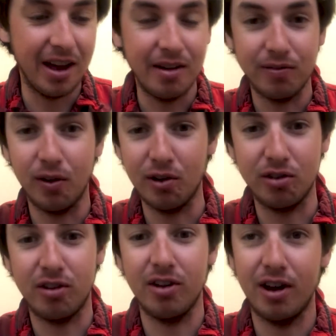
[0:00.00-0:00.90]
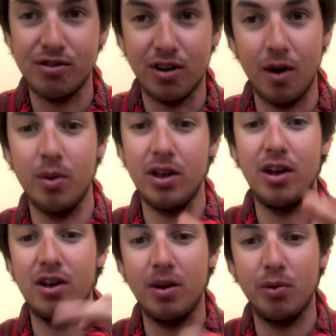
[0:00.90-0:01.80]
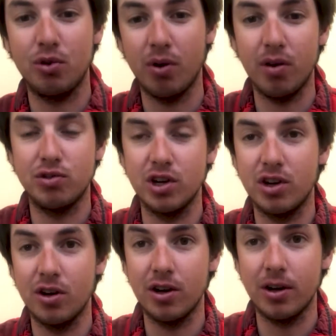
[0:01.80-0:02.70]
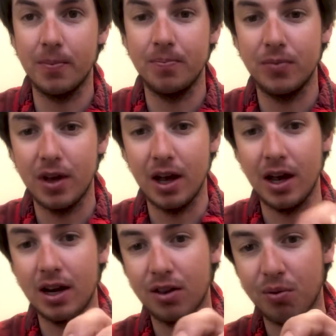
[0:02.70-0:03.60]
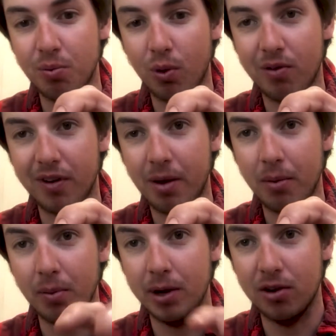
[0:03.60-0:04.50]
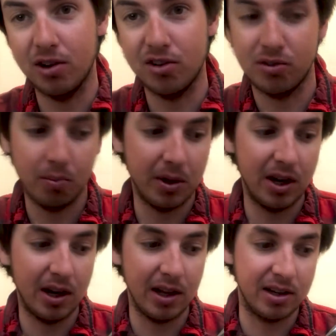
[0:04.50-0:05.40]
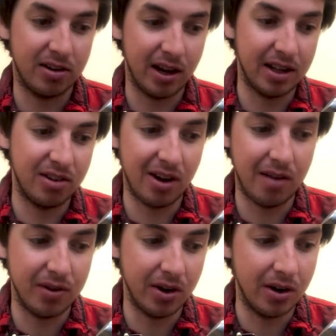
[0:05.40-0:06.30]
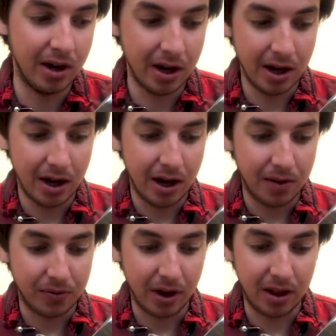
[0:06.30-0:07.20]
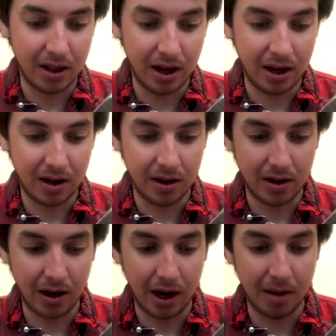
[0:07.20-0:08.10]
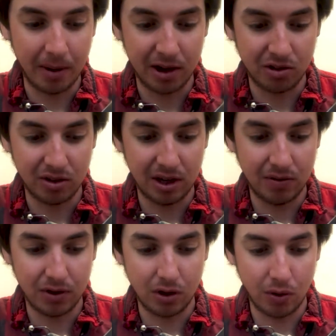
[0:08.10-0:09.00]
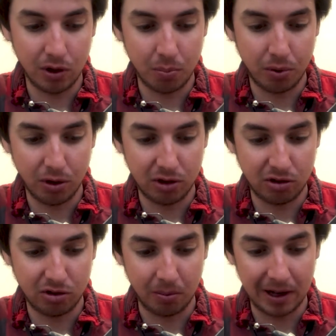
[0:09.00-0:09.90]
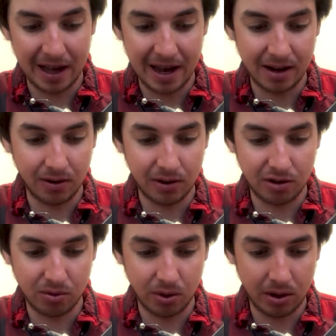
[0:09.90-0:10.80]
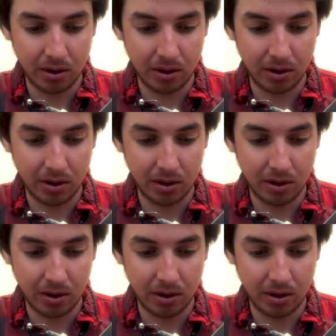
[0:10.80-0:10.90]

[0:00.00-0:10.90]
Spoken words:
first, I start with a number 12 jig hook and a 3.5 millimeter tungsten bead. I like to tie these heavier. And then I'm actually even going to put some lead on this one,